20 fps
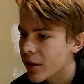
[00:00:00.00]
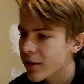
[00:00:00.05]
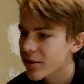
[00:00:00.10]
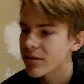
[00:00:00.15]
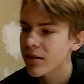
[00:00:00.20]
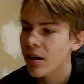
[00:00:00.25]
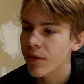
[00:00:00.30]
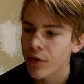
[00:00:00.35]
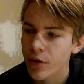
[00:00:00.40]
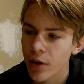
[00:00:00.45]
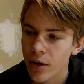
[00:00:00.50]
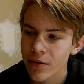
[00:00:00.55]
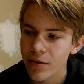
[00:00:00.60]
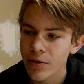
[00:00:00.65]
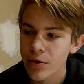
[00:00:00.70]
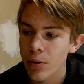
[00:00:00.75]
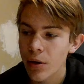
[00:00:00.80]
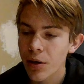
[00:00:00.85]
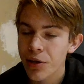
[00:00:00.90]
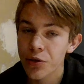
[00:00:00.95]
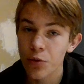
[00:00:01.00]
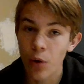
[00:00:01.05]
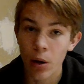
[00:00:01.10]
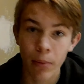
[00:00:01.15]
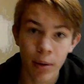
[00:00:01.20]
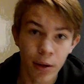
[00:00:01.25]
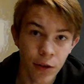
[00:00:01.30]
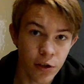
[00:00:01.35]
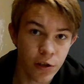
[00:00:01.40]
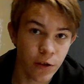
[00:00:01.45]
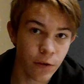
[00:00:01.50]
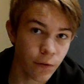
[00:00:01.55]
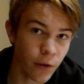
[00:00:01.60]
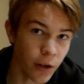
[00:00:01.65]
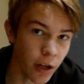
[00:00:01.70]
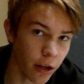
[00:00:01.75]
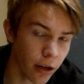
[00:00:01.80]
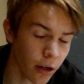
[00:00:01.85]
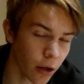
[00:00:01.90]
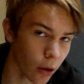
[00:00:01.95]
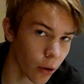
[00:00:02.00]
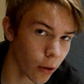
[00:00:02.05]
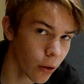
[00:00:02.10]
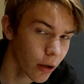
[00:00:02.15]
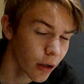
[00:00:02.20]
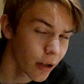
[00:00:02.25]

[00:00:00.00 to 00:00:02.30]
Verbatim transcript: and stuff that goes into it. So I made this video.